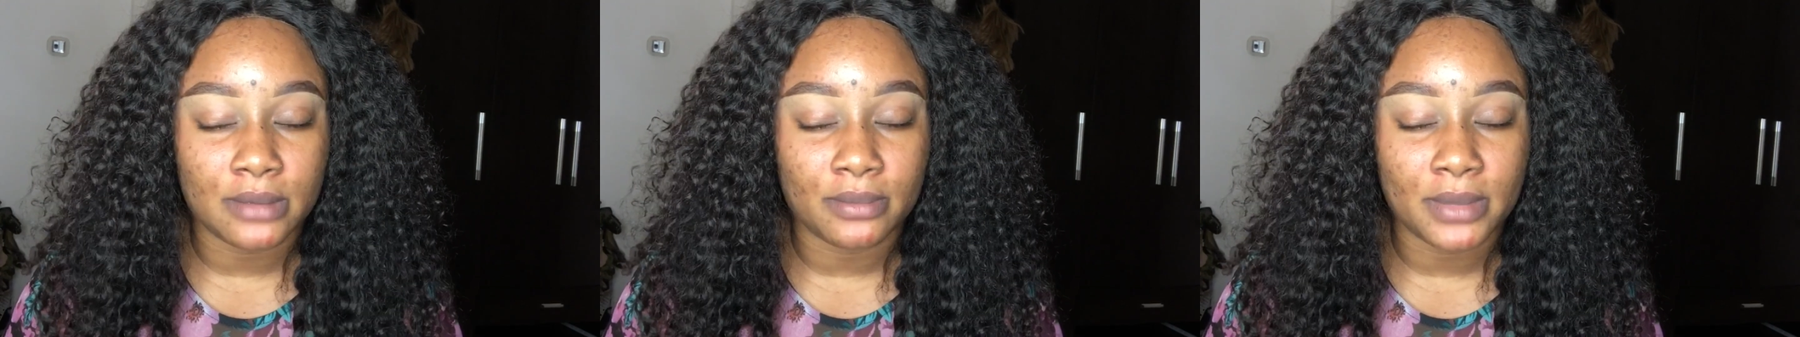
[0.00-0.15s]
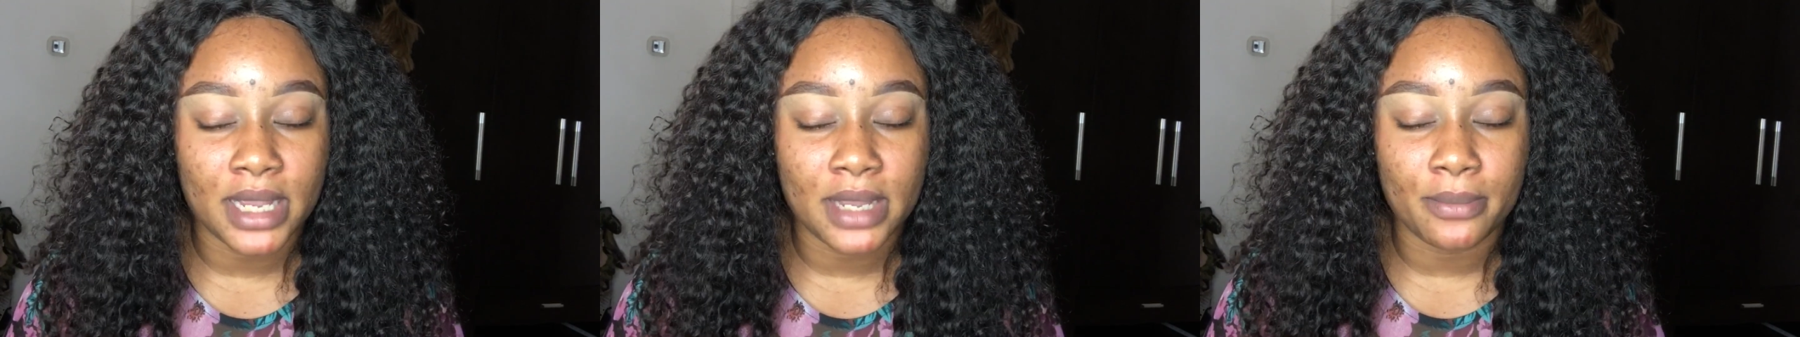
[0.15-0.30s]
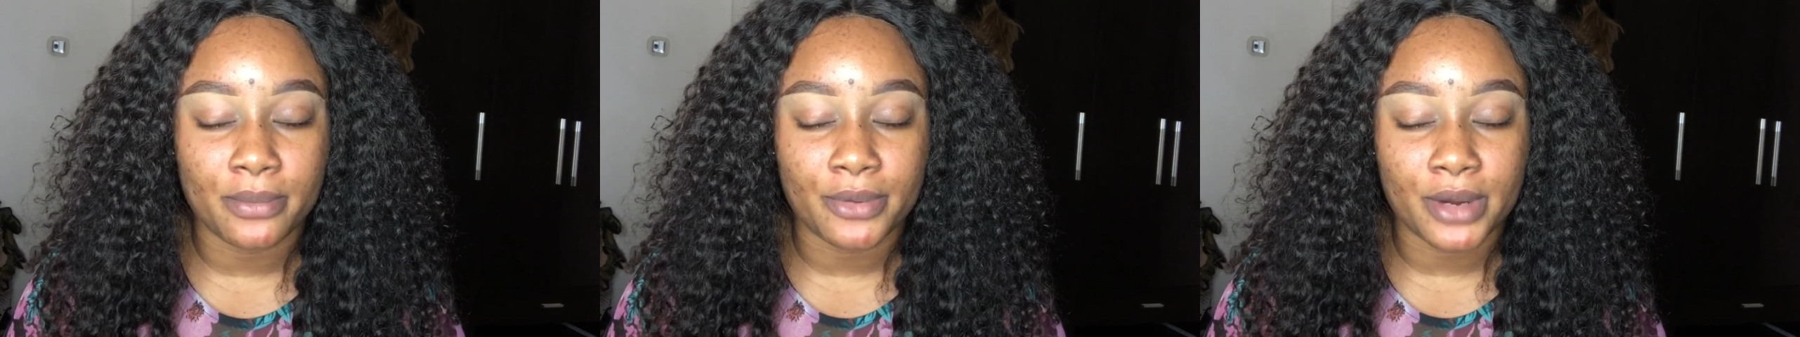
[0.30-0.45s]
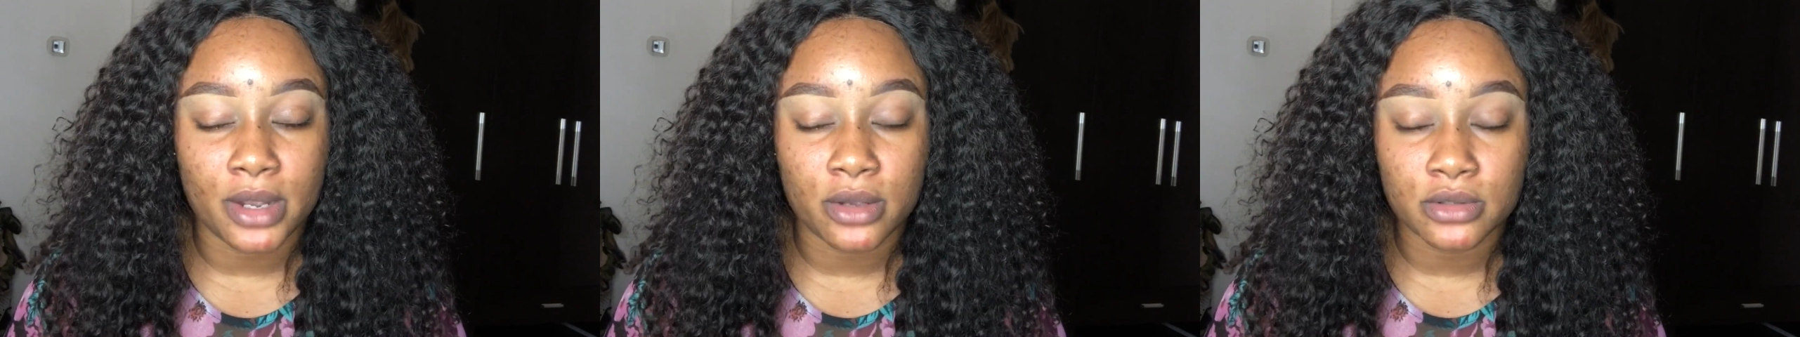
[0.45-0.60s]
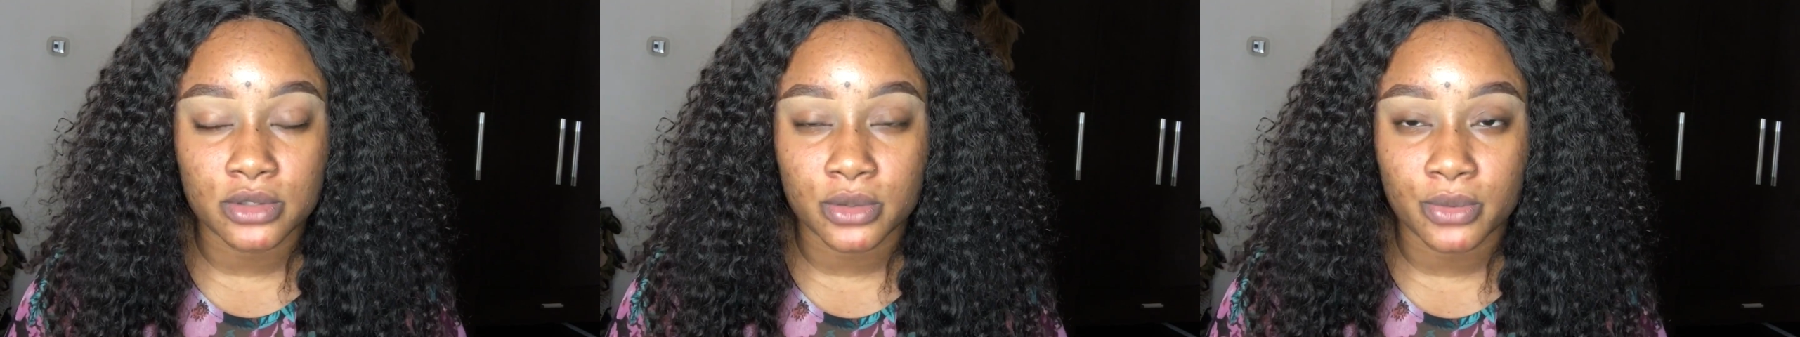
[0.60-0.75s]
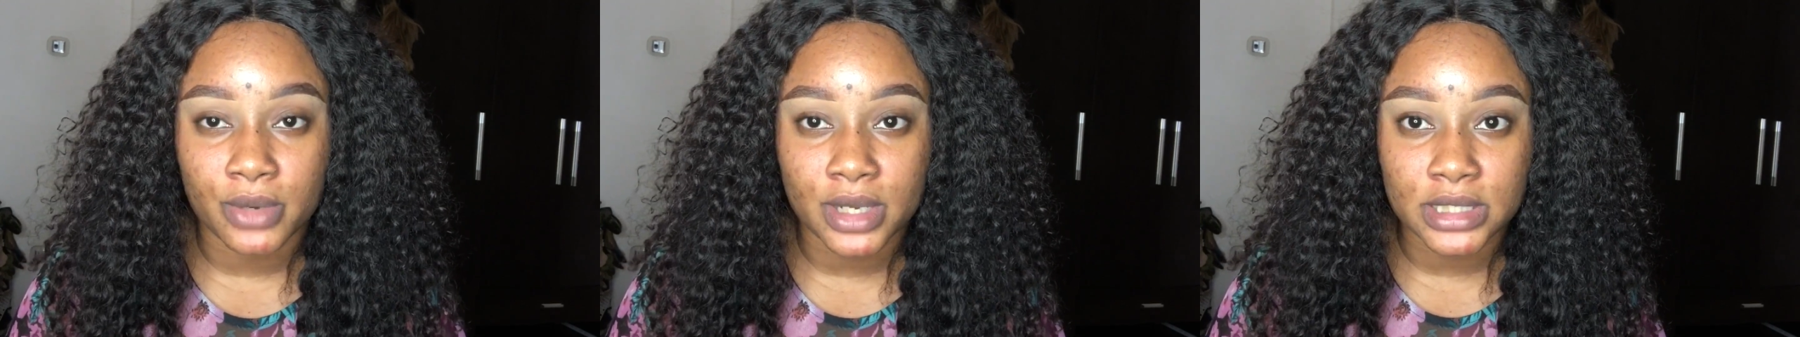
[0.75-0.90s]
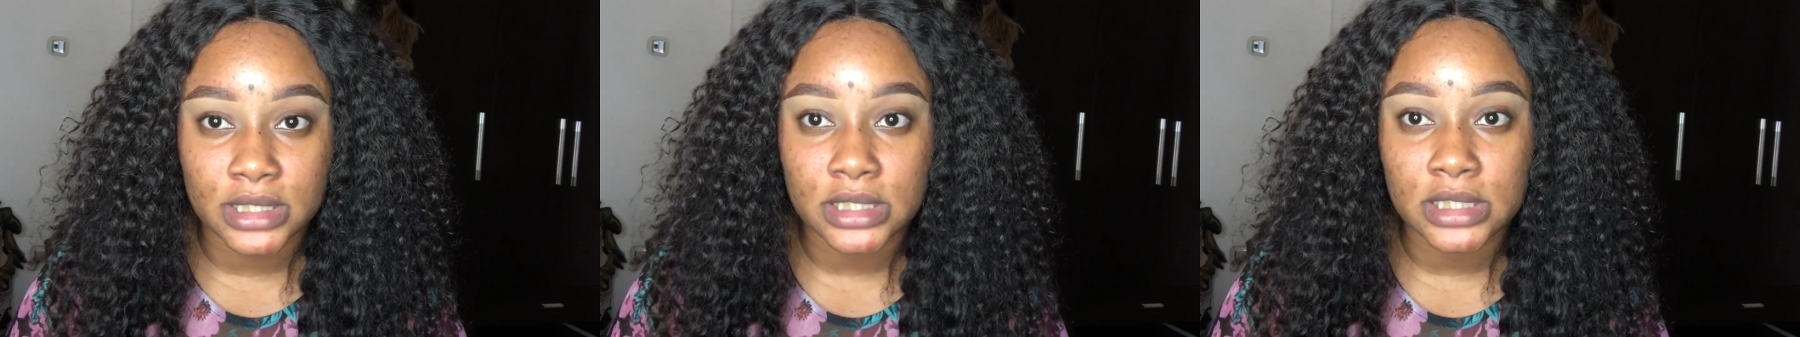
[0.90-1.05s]
my brows
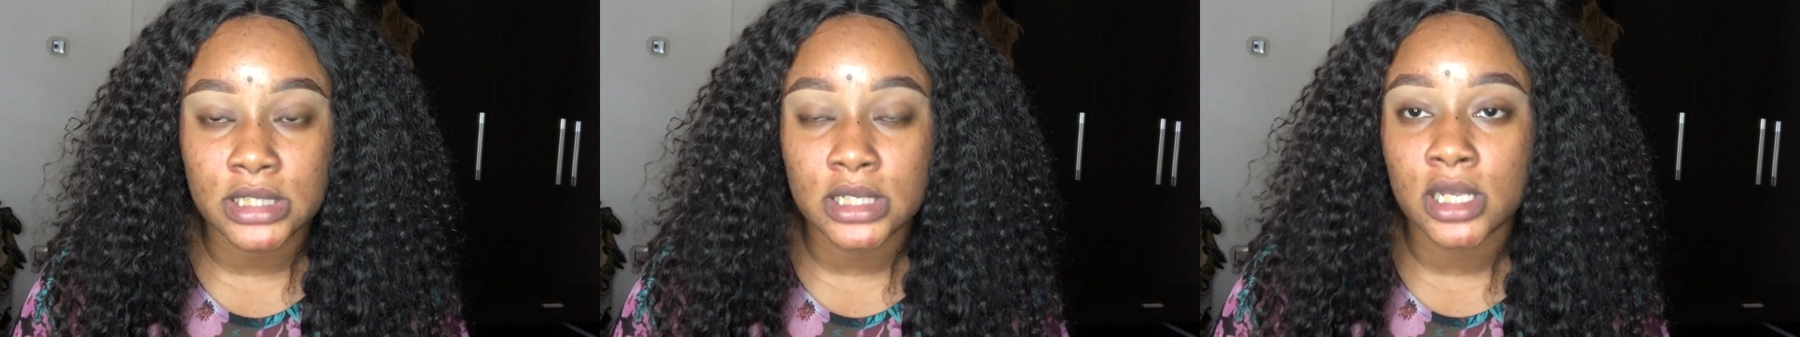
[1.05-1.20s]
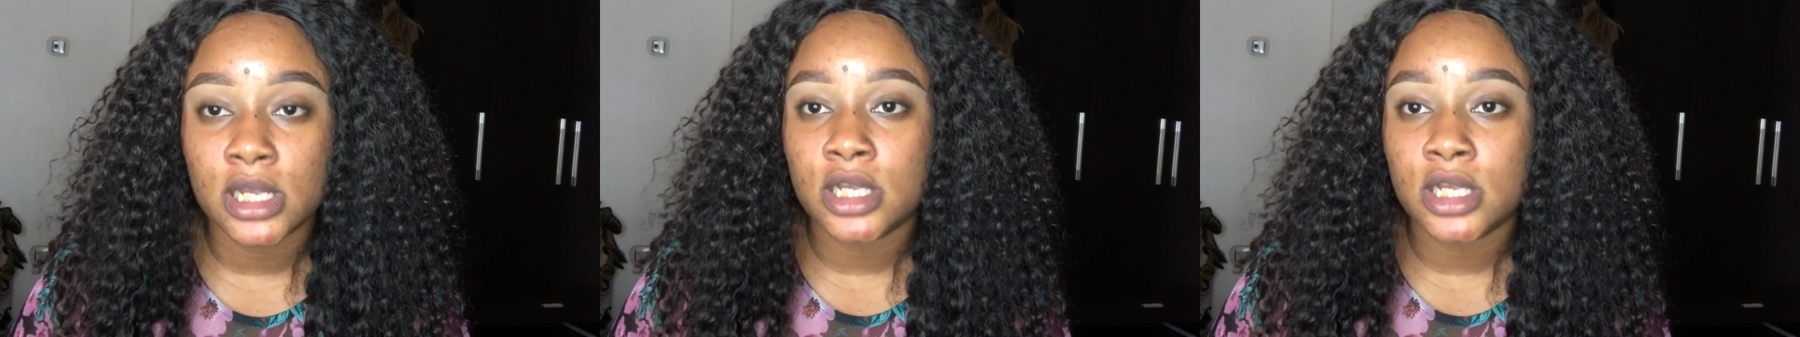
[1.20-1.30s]
already.